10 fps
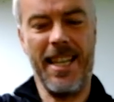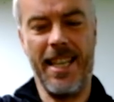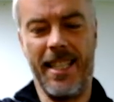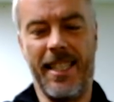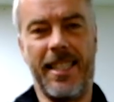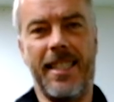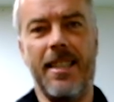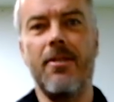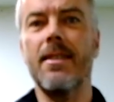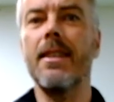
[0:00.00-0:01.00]
it
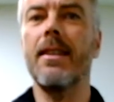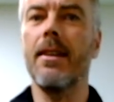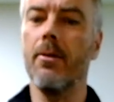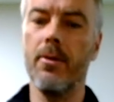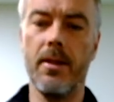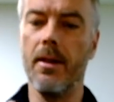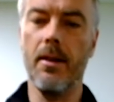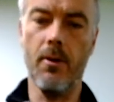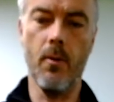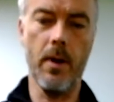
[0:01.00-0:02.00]
seriously goes
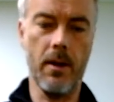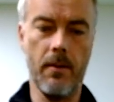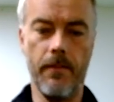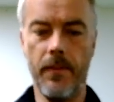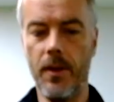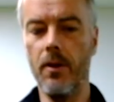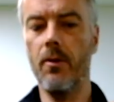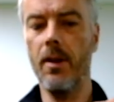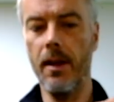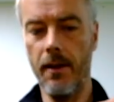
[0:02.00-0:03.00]
nowhere. So you
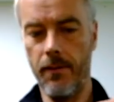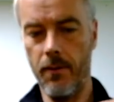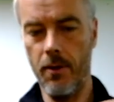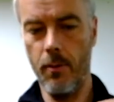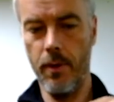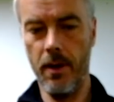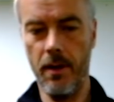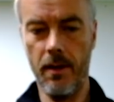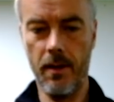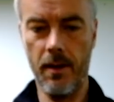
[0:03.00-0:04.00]
really have to open
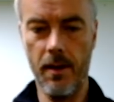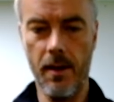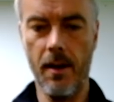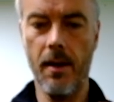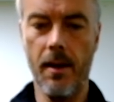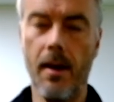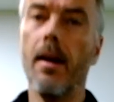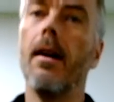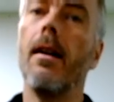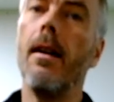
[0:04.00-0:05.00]
it
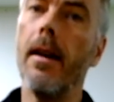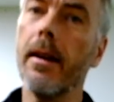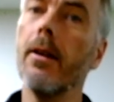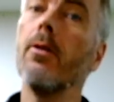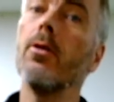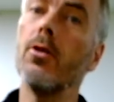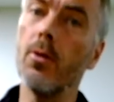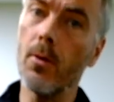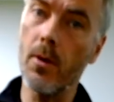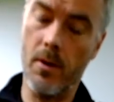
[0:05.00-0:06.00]
like a good
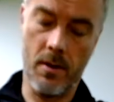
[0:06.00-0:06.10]
shoe.